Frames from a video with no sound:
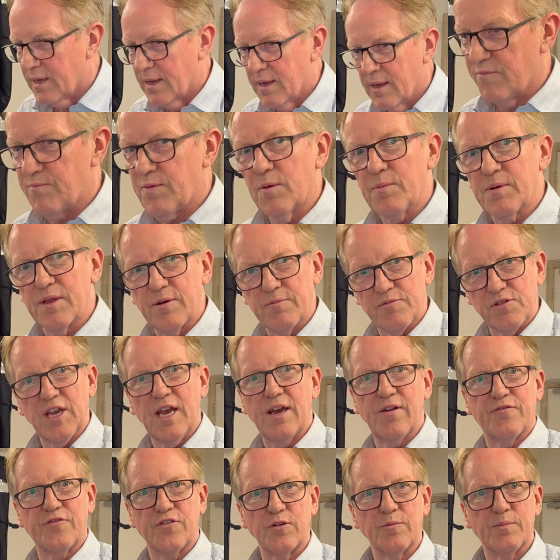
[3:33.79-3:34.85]
I've probably upset
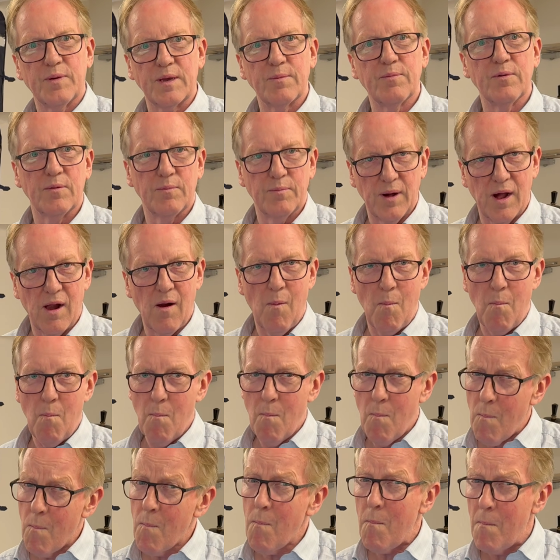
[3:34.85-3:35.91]
a few people, but
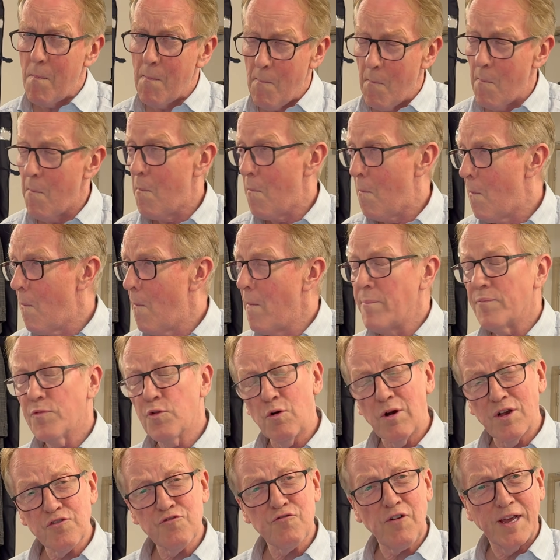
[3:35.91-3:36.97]
do
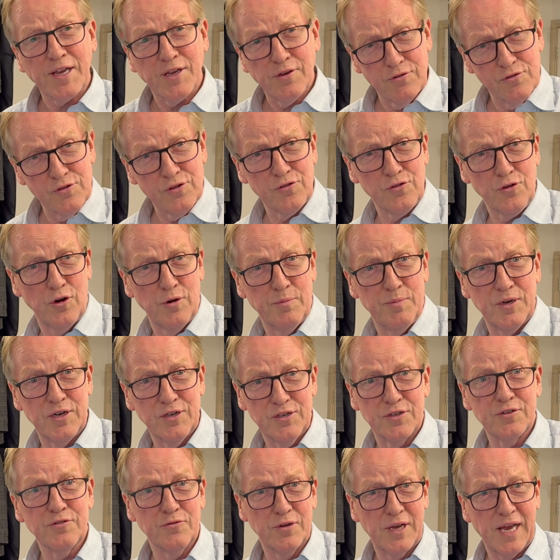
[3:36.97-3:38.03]
I strike you as the sort of
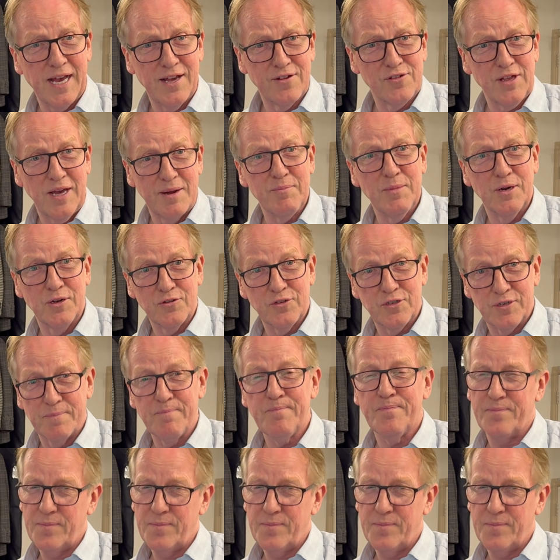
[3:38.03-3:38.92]
person who cares that much?